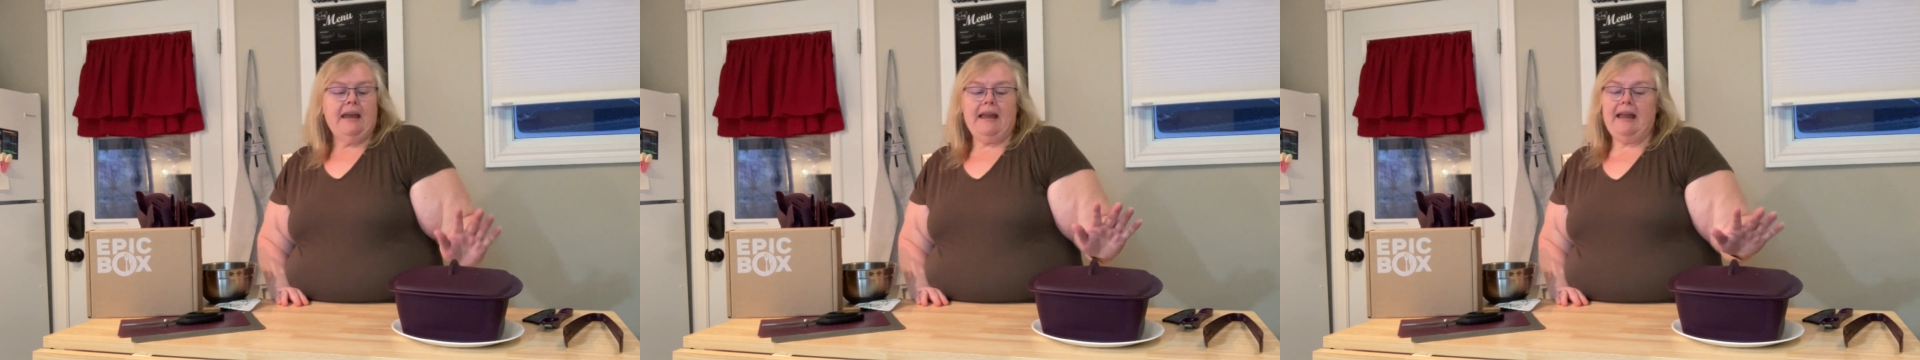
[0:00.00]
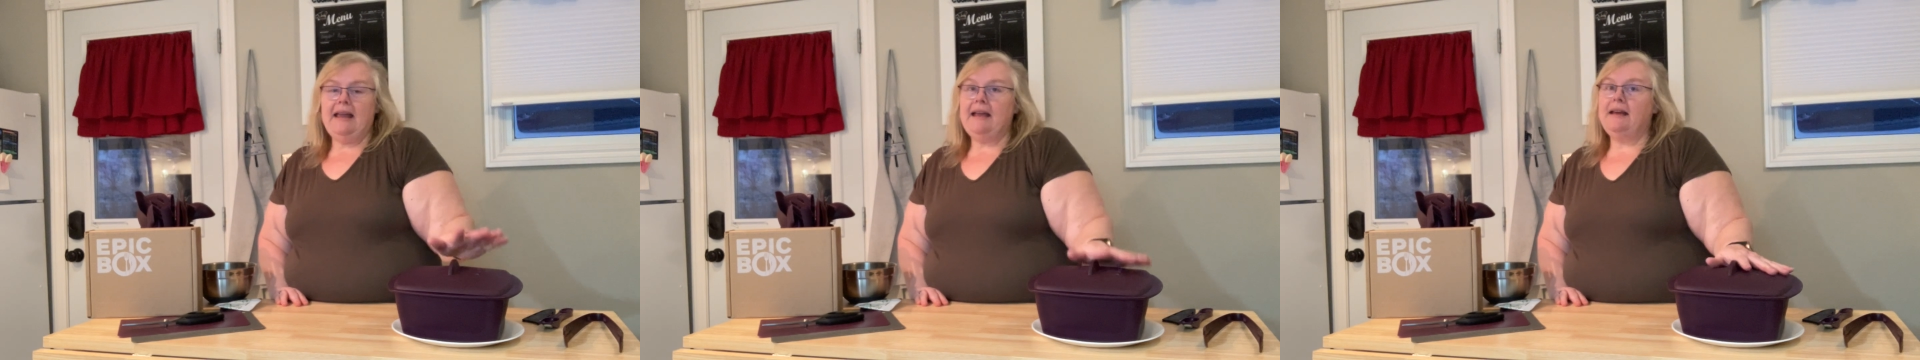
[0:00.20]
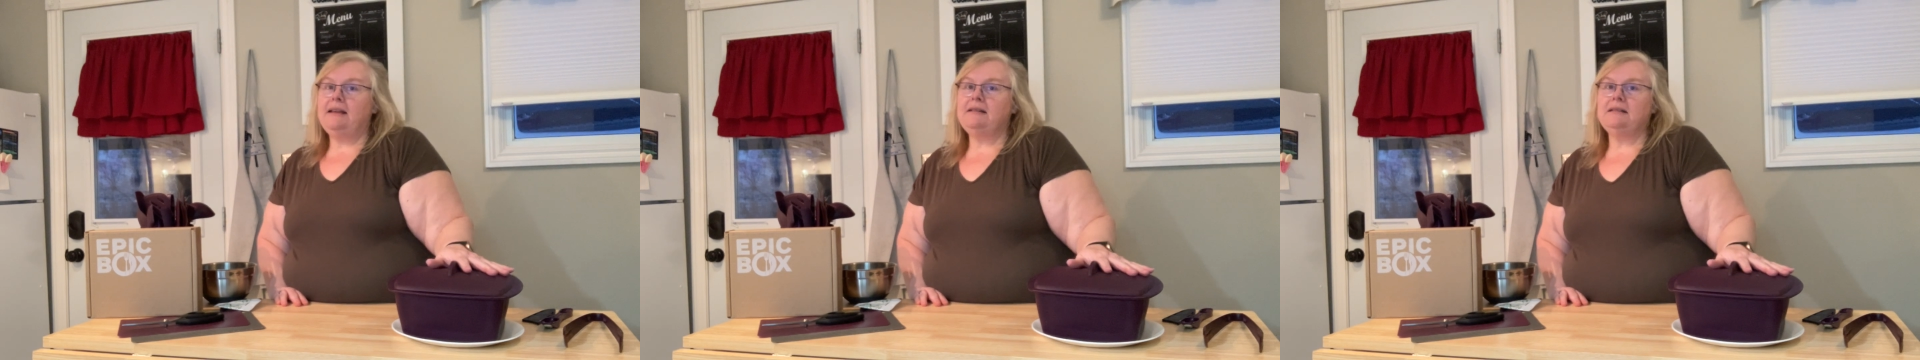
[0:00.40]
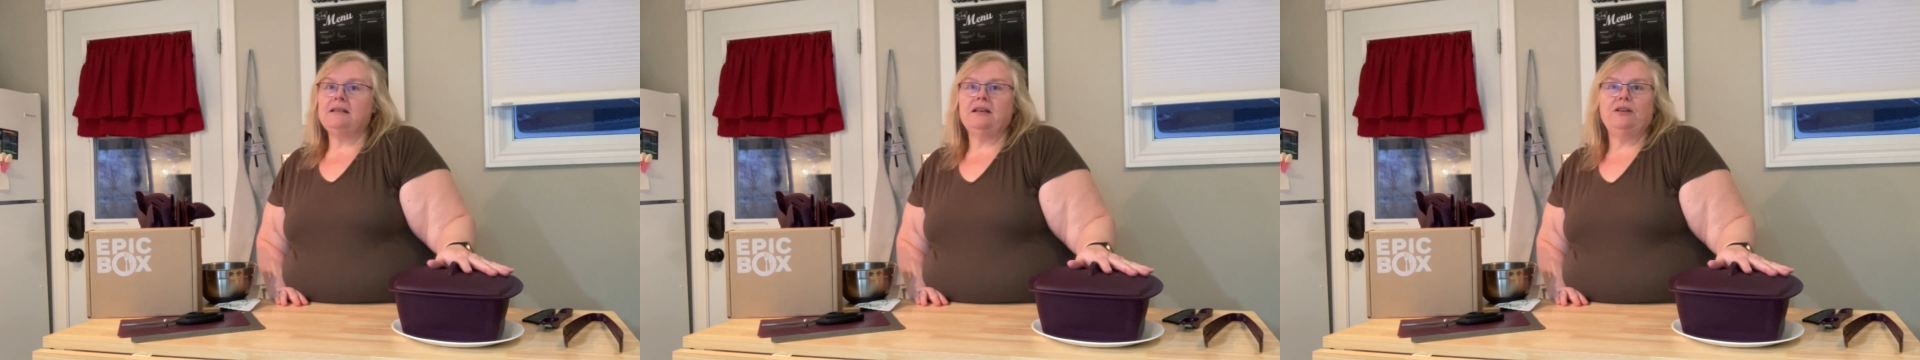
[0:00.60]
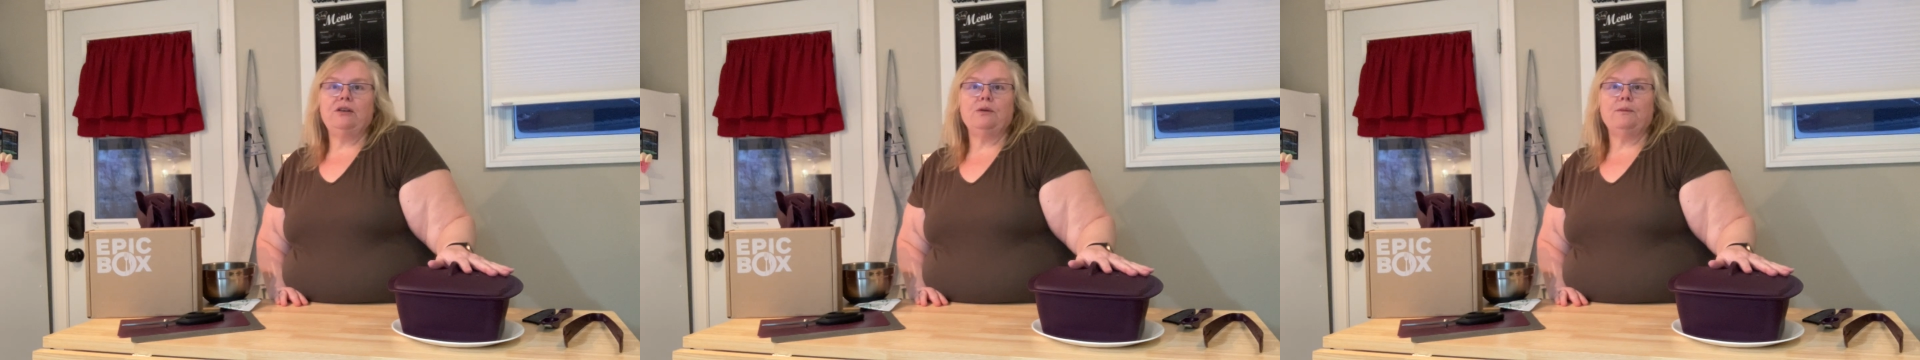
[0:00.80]
And
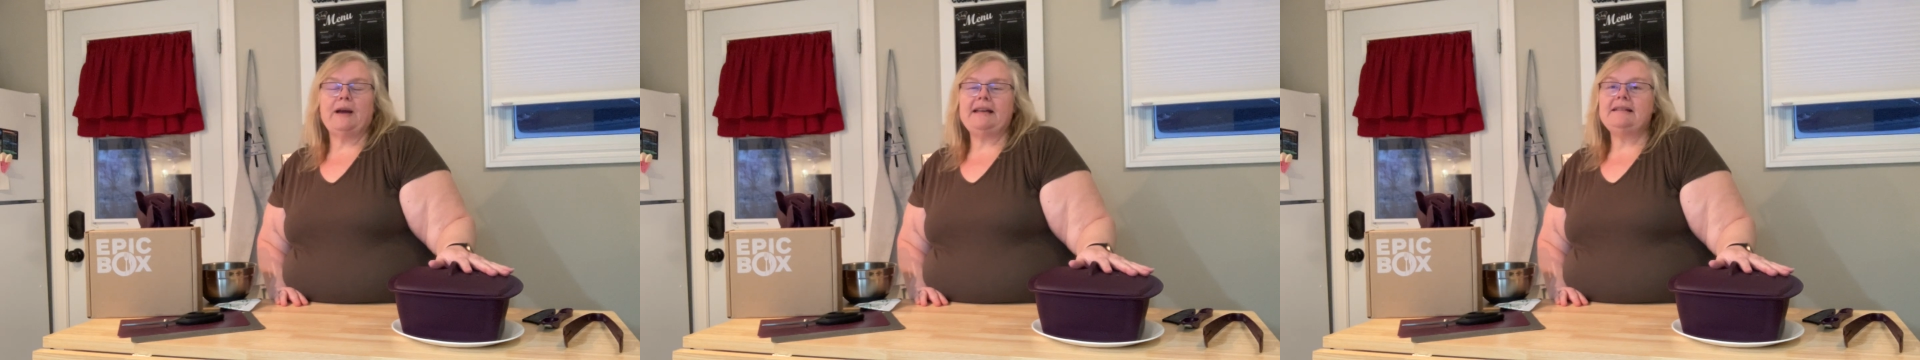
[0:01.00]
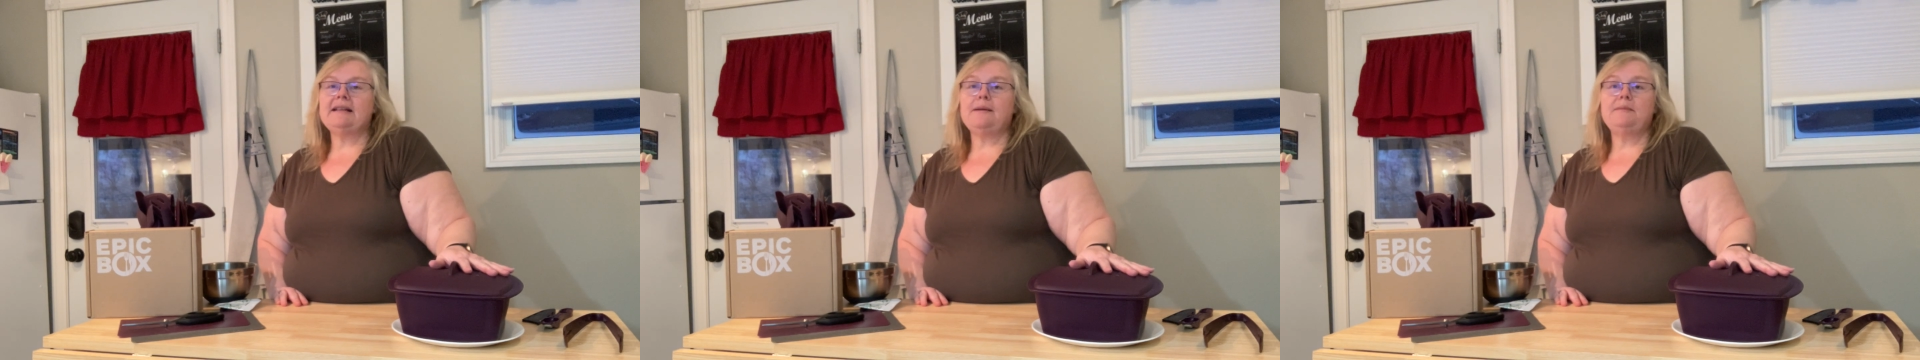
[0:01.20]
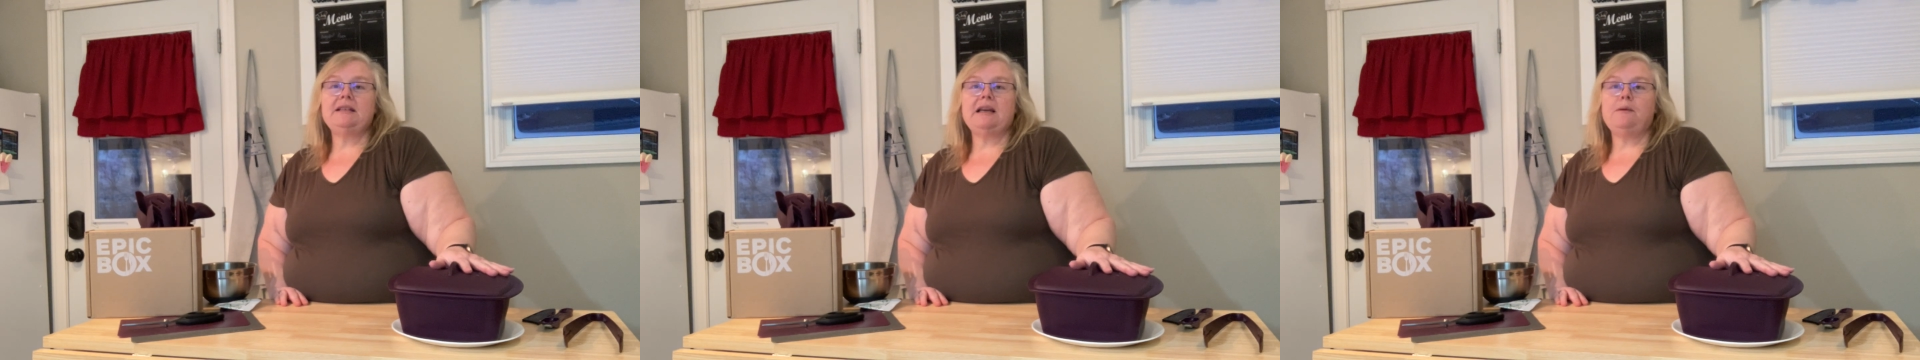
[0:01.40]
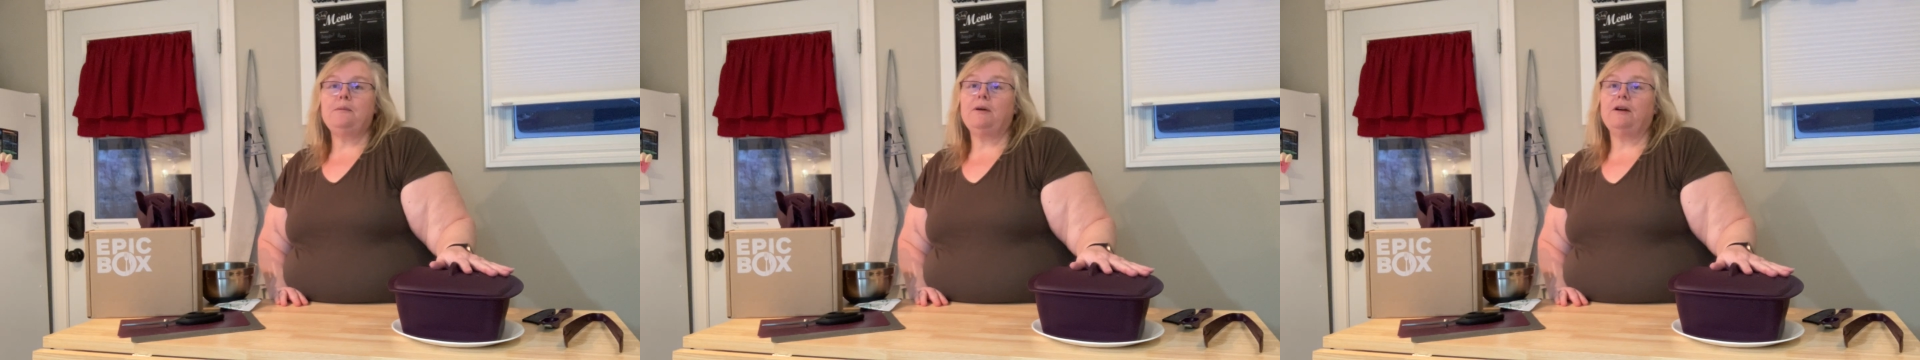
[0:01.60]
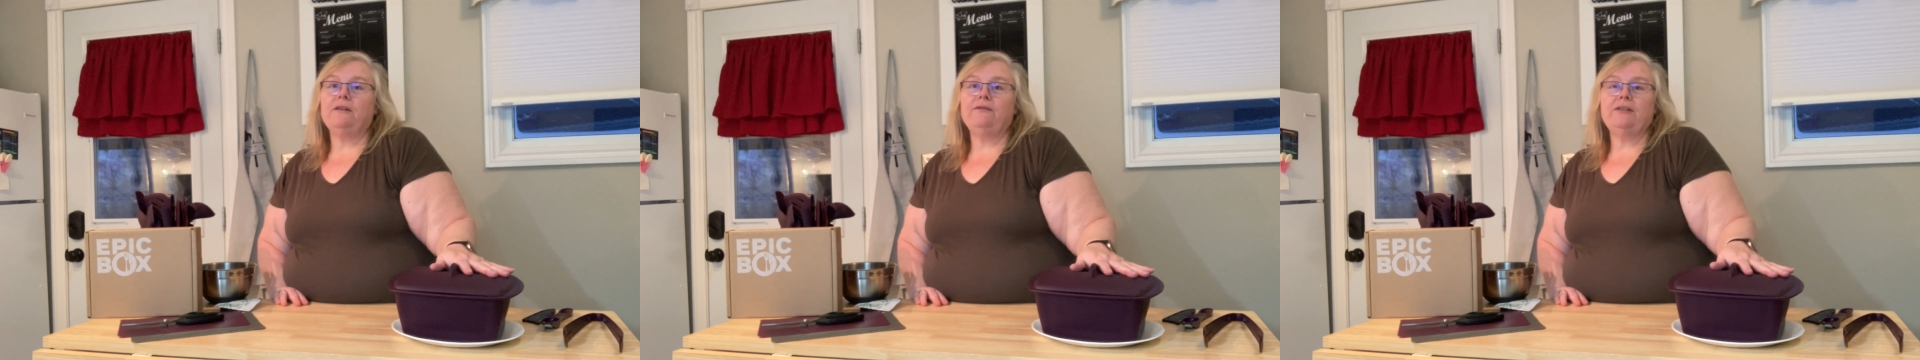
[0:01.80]
your rice comes out
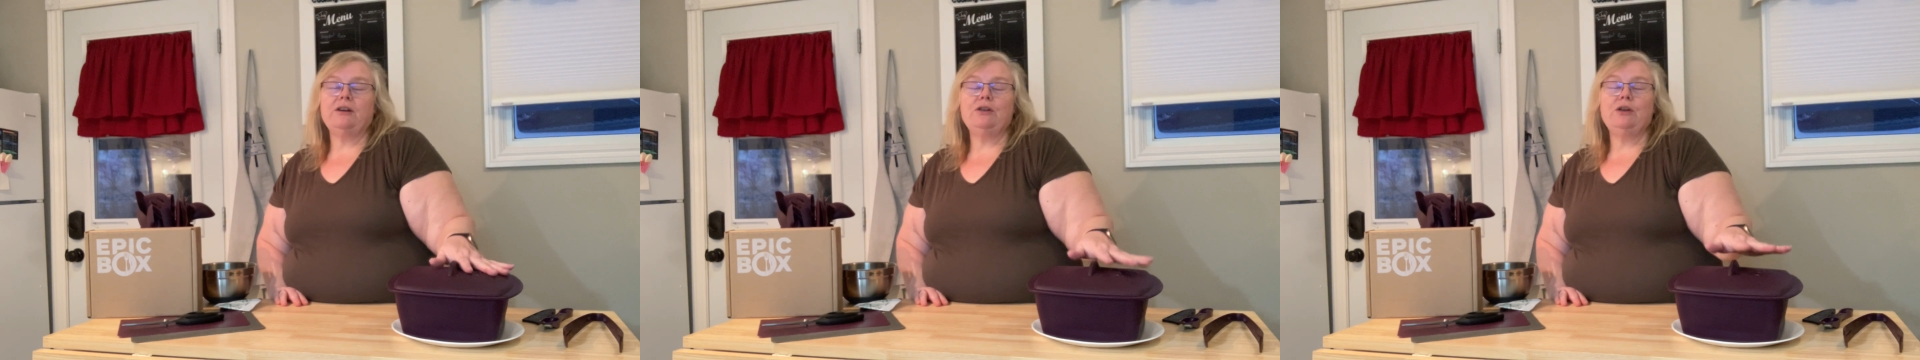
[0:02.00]
perfect.